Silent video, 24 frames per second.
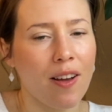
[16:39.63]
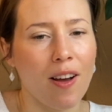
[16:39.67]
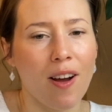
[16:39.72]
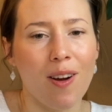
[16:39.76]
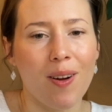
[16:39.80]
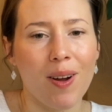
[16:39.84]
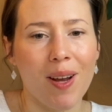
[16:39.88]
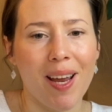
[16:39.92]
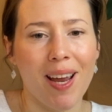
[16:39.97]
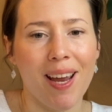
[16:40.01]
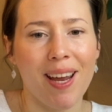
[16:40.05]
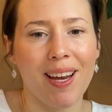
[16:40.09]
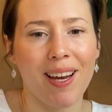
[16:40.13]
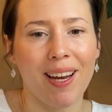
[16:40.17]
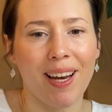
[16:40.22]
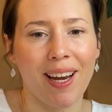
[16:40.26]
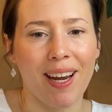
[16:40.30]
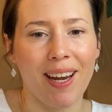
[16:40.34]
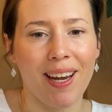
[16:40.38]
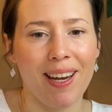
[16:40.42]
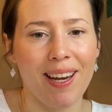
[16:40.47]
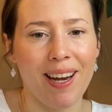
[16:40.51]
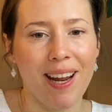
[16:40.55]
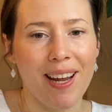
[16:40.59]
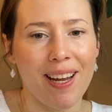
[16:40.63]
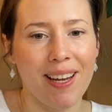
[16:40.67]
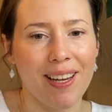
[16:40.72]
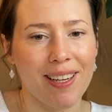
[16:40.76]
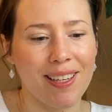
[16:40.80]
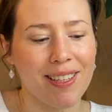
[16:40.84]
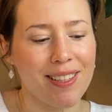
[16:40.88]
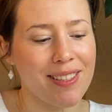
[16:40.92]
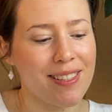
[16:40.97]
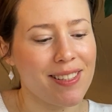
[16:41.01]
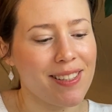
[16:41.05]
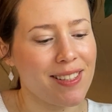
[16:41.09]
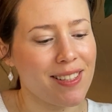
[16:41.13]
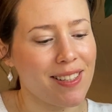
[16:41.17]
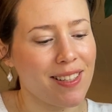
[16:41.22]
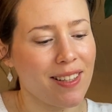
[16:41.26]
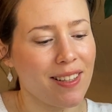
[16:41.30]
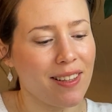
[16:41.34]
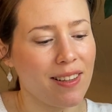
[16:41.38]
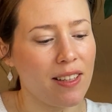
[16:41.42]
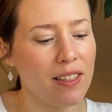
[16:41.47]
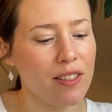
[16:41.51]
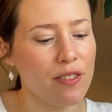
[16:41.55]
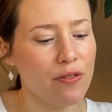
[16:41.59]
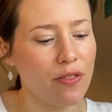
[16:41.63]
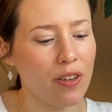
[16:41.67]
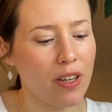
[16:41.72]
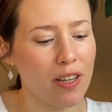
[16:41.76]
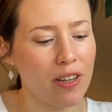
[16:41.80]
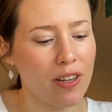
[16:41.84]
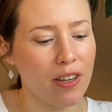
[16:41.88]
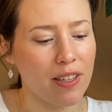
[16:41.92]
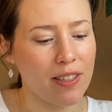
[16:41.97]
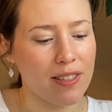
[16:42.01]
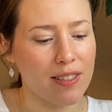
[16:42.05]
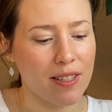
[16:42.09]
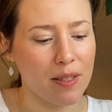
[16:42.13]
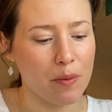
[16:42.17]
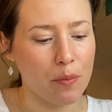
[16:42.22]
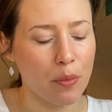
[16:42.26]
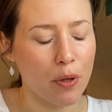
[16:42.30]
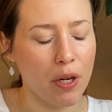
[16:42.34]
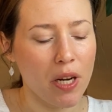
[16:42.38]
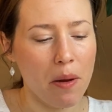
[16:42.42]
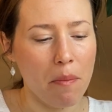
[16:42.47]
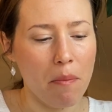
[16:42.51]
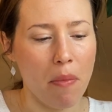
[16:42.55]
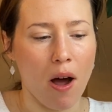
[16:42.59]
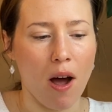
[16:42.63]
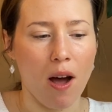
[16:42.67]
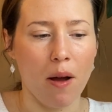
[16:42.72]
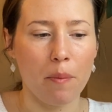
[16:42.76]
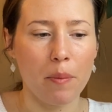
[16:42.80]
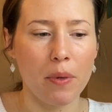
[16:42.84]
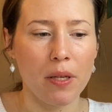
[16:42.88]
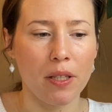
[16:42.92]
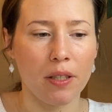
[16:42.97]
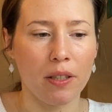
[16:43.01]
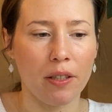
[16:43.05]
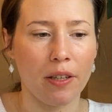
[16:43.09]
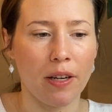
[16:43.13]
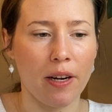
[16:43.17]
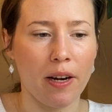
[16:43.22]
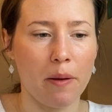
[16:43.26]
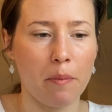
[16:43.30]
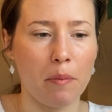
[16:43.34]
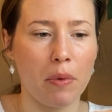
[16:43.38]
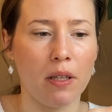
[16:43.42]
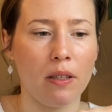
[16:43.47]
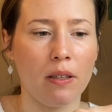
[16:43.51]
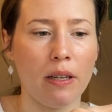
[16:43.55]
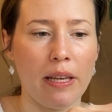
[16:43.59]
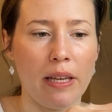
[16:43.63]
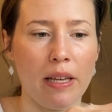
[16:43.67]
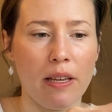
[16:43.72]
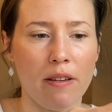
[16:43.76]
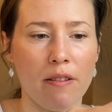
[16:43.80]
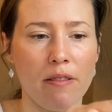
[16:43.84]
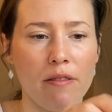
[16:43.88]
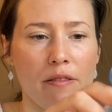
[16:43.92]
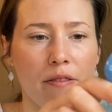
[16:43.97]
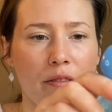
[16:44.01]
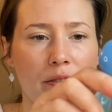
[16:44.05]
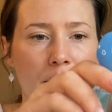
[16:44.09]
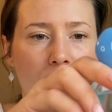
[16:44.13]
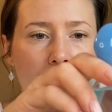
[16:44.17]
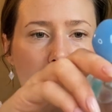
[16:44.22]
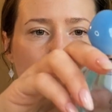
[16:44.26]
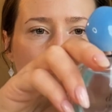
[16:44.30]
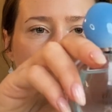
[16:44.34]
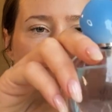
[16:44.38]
Okay, next, this fragrance is pretty popular, I believe.